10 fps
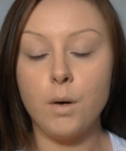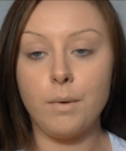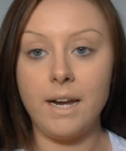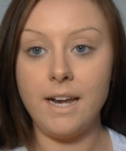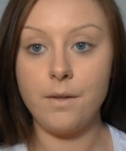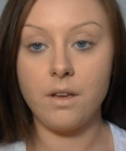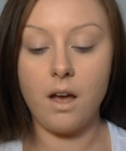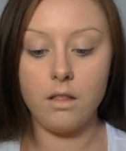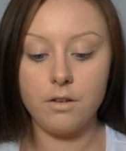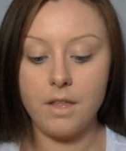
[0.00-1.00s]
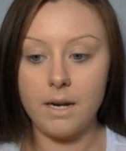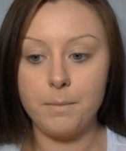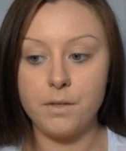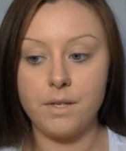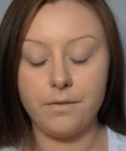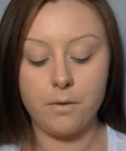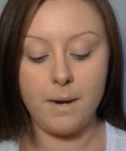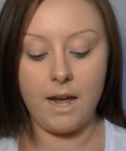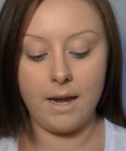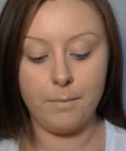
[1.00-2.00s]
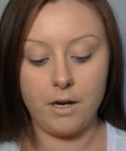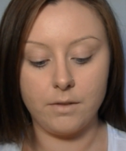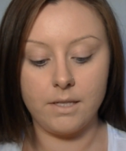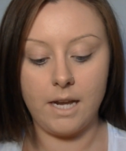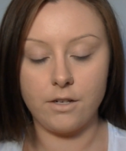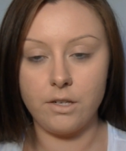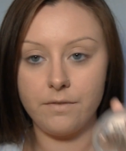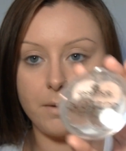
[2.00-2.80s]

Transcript: Right now, the color that I'm using for my eyebrows is actually